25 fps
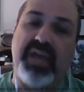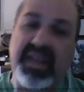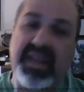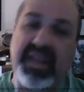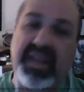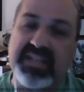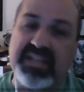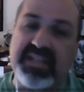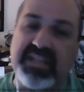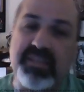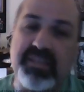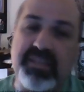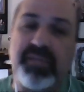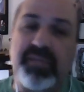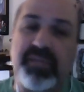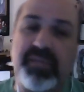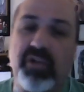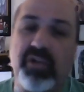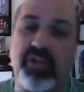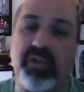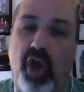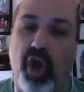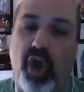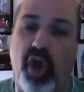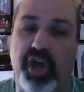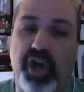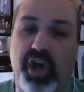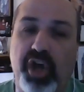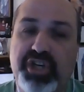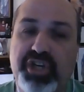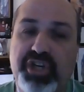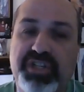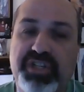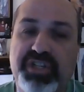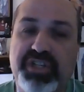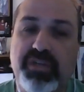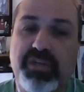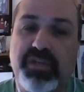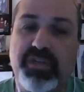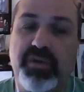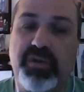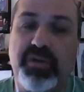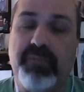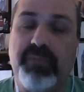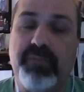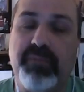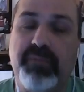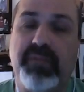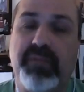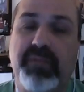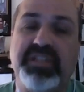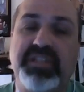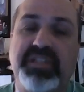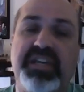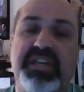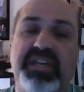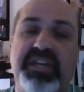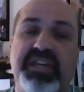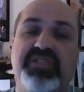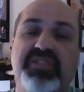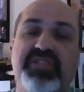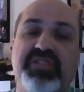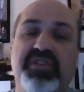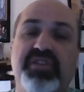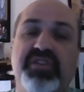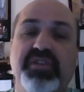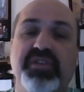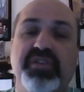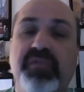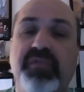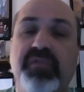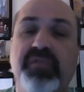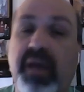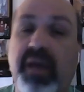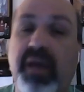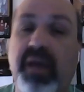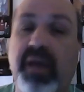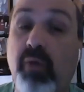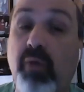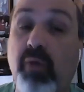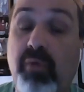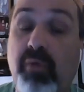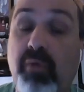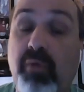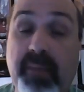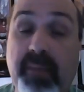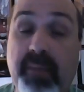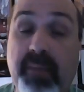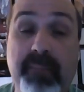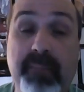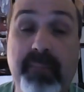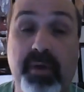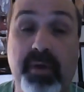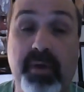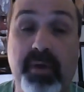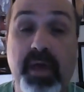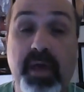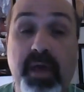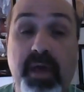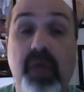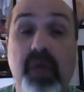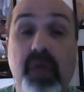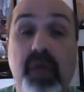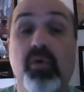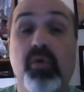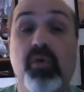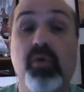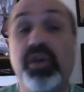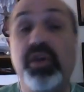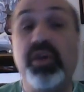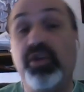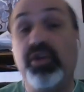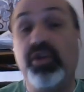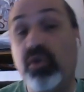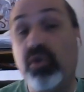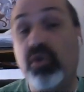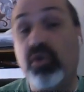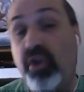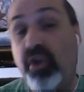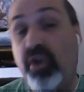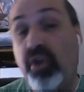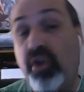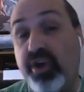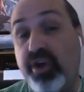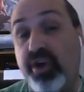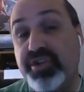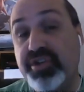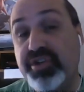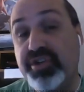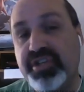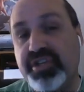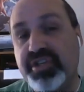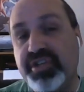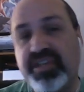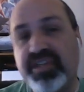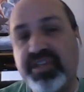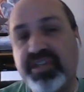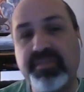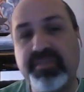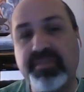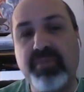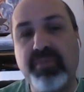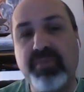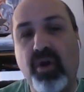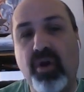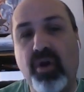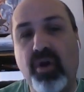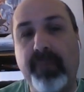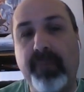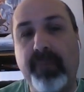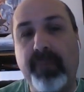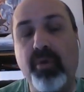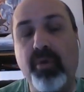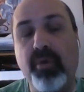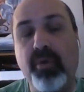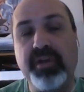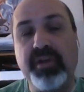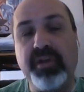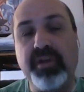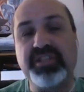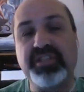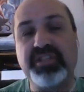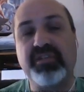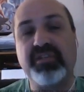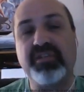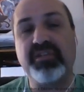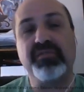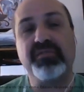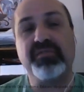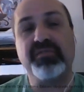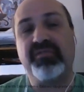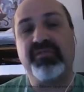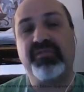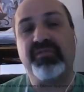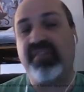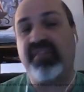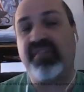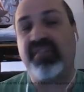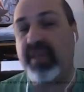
hitting something large. So you're much easier to do that. Well, remember, you're larger to some smaller opponents. So for